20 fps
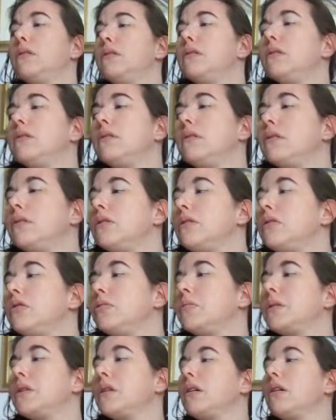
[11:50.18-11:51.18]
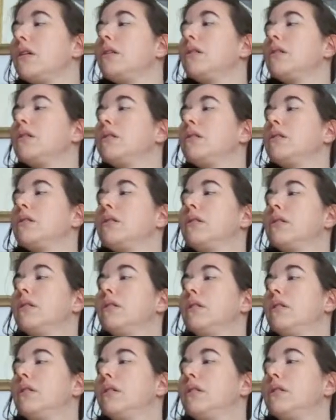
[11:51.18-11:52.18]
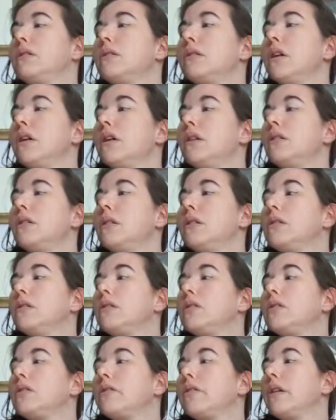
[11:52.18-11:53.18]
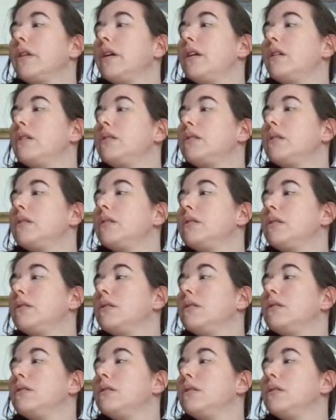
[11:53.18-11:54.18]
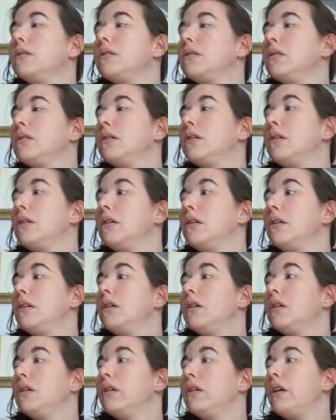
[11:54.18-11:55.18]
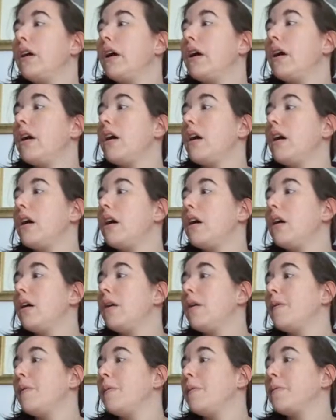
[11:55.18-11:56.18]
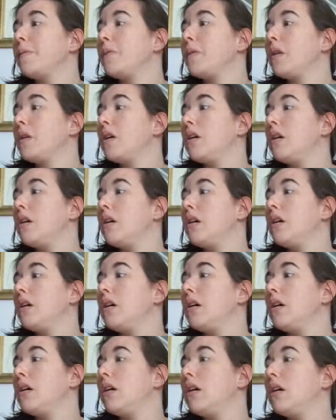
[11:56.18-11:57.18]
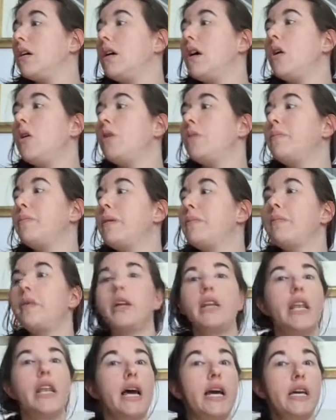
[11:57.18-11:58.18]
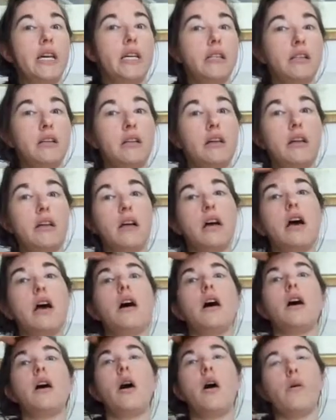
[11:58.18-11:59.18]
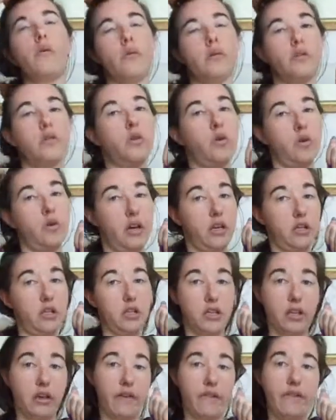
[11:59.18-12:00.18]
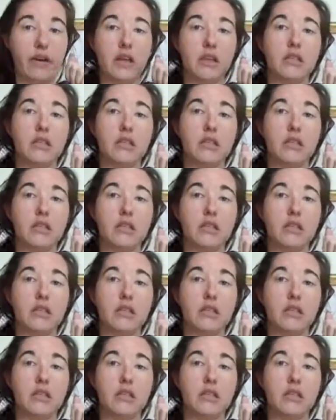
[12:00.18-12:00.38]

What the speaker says: you stupid thing. Technology's great, isn't it? Yeah, Old Memory Lane, I was talking to their